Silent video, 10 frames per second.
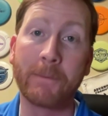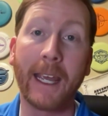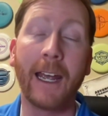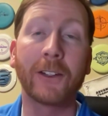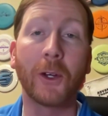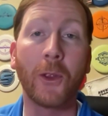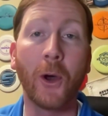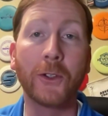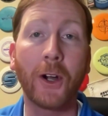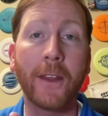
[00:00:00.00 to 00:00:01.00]
Okay, so
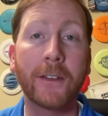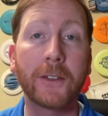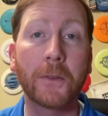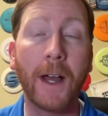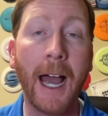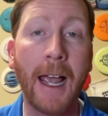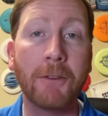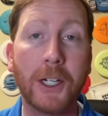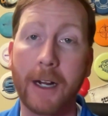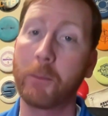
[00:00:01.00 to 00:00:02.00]
those are the survive
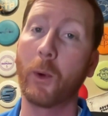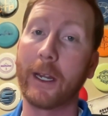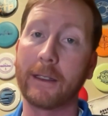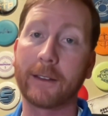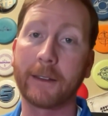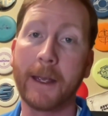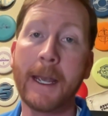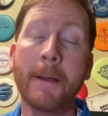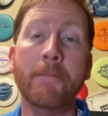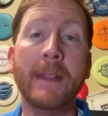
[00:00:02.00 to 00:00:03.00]
checkpoints.
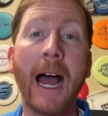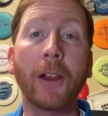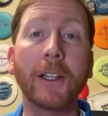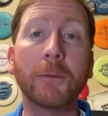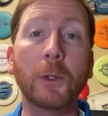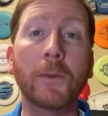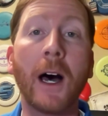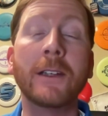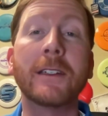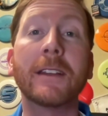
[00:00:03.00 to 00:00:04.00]
Now let's move
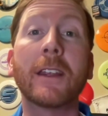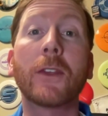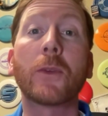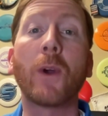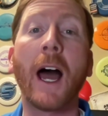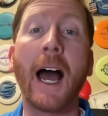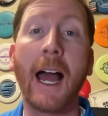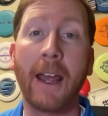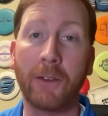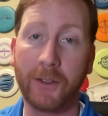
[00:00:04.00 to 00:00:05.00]
on to the
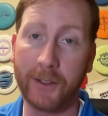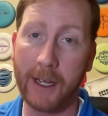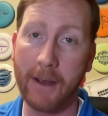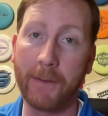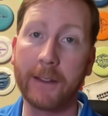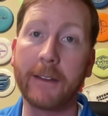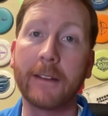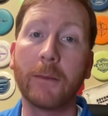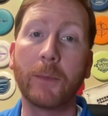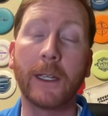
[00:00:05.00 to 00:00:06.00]
thrive stuff. This
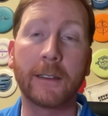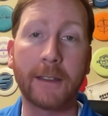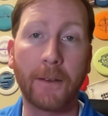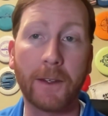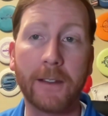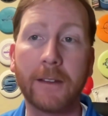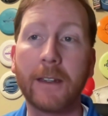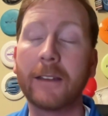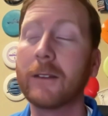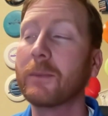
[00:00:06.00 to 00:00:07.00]
is the big stuff.
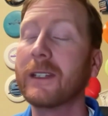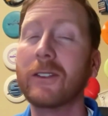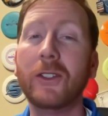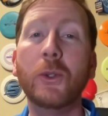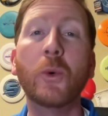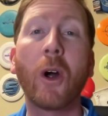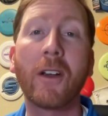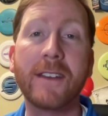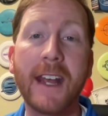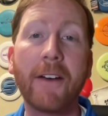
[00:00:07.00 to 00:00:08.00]
This means you are
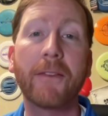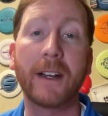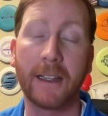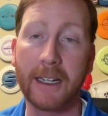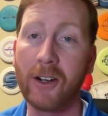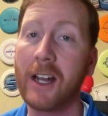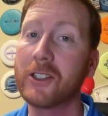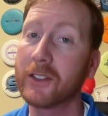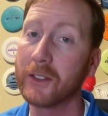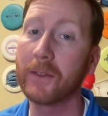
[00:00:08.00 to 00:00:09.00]
definitely, you're not
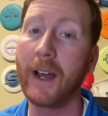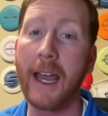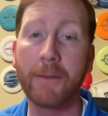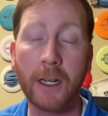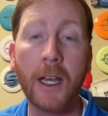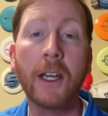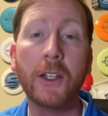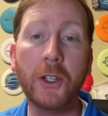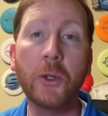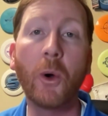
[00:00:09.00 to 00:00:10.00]
just surviving,
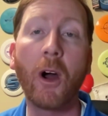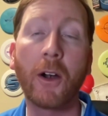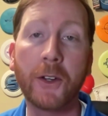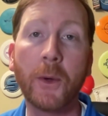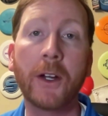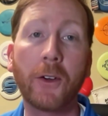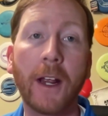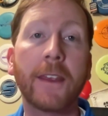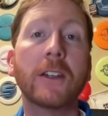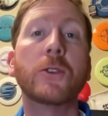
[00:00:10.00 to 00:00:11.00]
you are doing
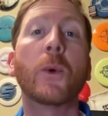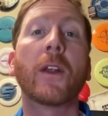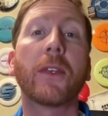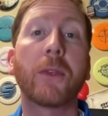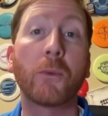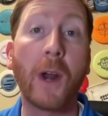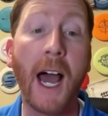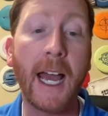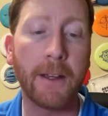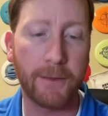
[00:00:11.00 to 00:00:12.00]
great things. You are
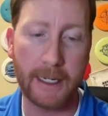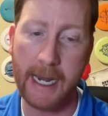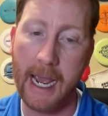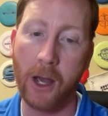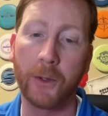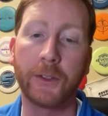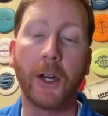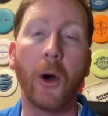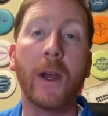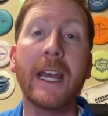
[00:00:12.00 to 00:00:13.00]
thriving now.
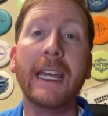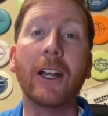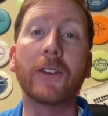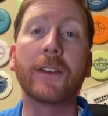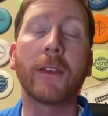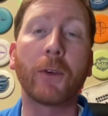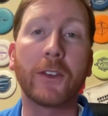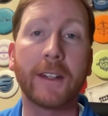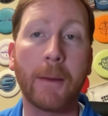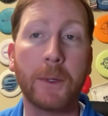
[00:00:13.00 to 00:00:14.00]
So here's the
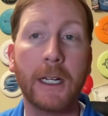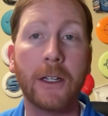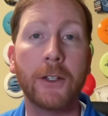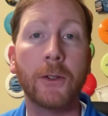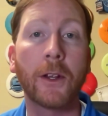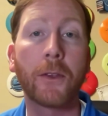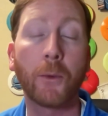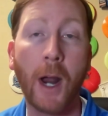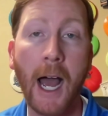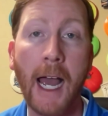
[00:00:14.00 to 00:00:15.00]
first step you need to do to
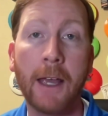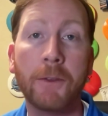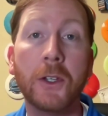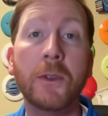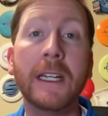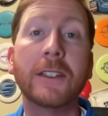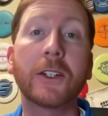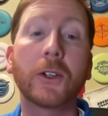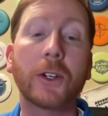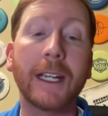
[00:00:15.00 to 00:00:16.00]
thrive. You need to
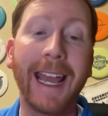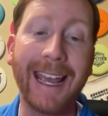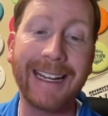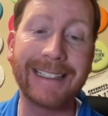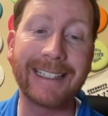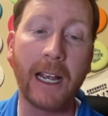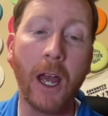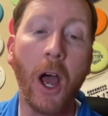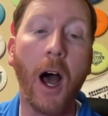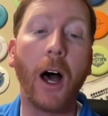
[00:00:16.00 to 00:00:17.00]
create
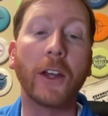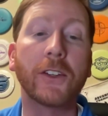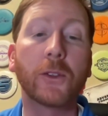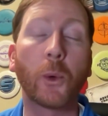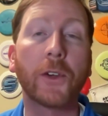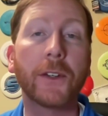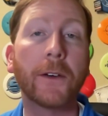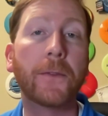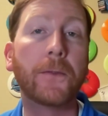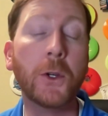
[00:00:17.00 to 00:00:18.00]
a source
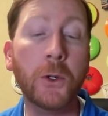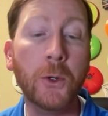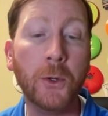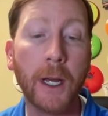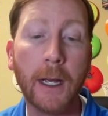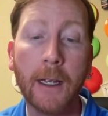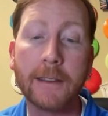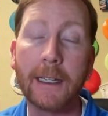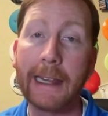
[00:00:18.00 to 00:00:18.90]
of food to